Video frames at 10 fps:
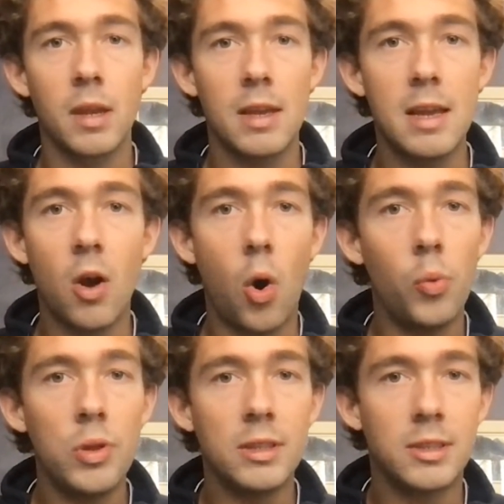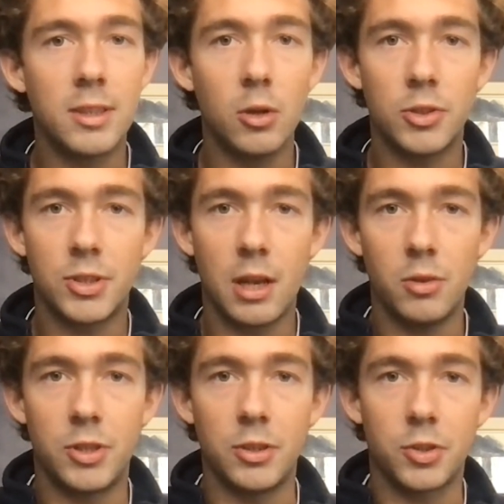he only still
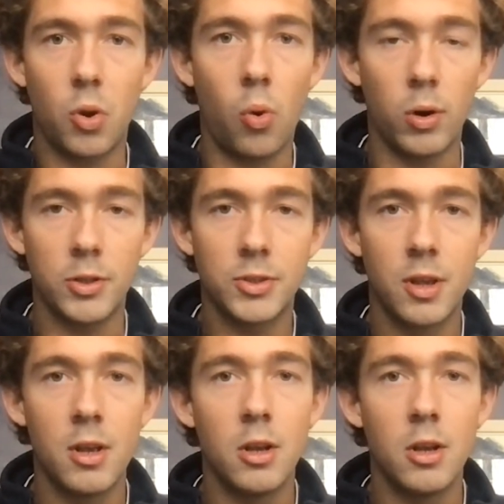sells his course